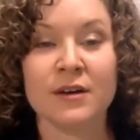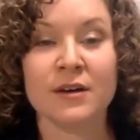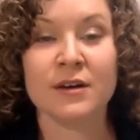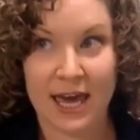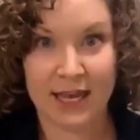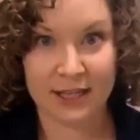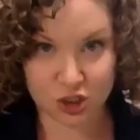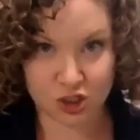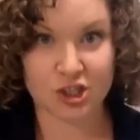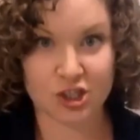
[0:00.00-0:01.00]
And it's
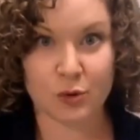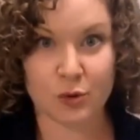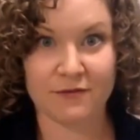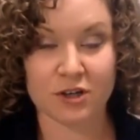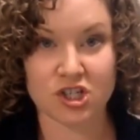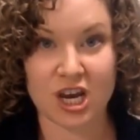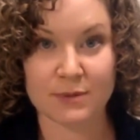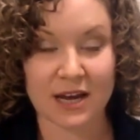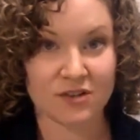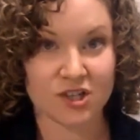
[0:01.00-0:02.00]
just the way my foot's shaped.
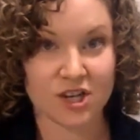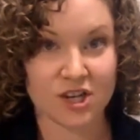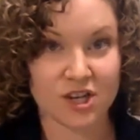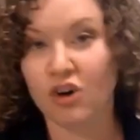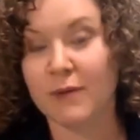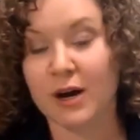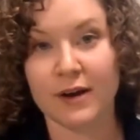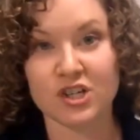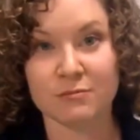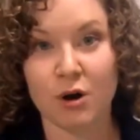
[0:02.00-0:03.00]
I've checked all of my range
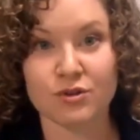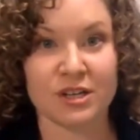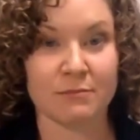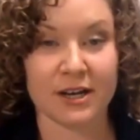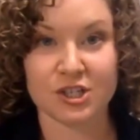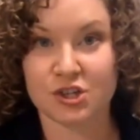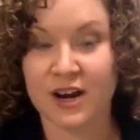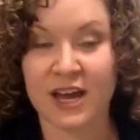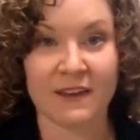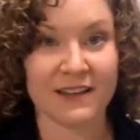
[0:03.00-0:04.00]
of motion, my
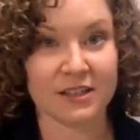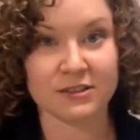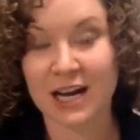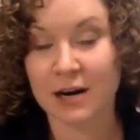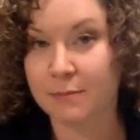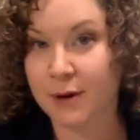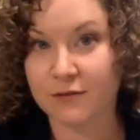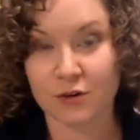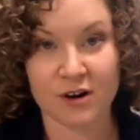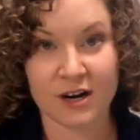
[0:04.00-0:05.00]
strength. I did a lot of
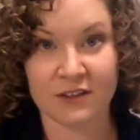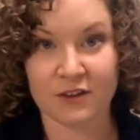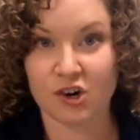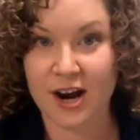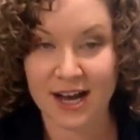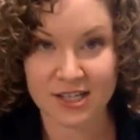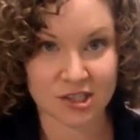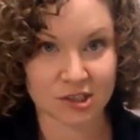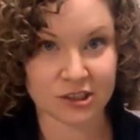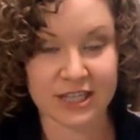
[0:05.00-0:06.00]
barefoot running in the grass,
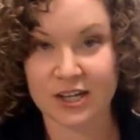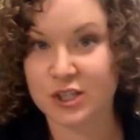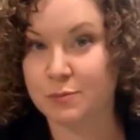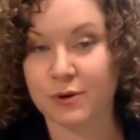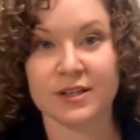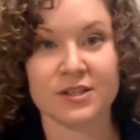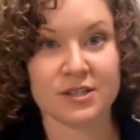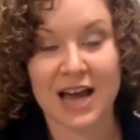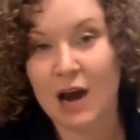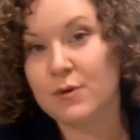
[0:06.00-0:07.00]
a lot of sprints.
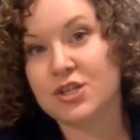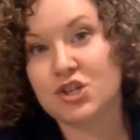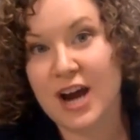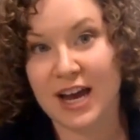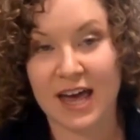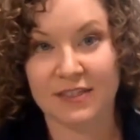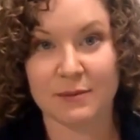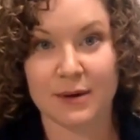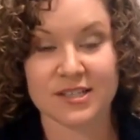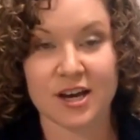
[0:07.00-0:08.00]
I was a track athlete
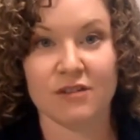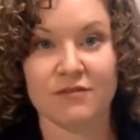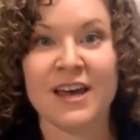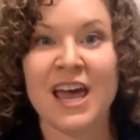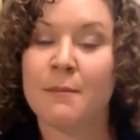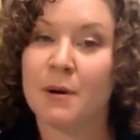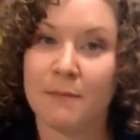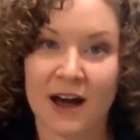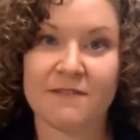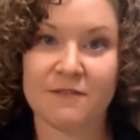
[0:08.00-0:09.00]
myself, but
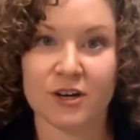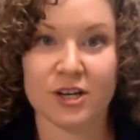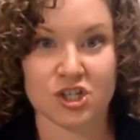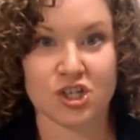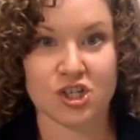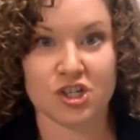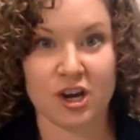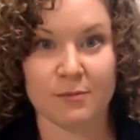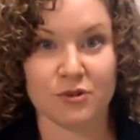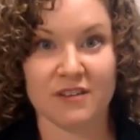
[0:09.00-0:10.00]
my foot is just
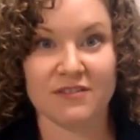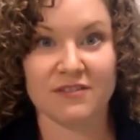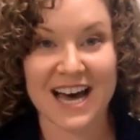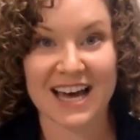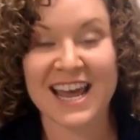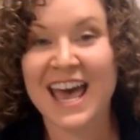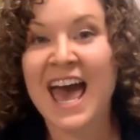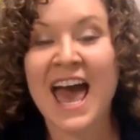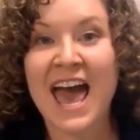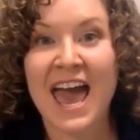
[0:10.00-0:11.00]
shaped really flat,
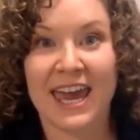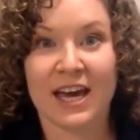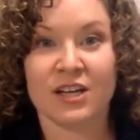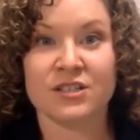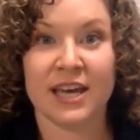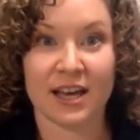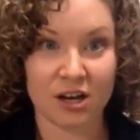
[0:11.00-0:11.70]
and it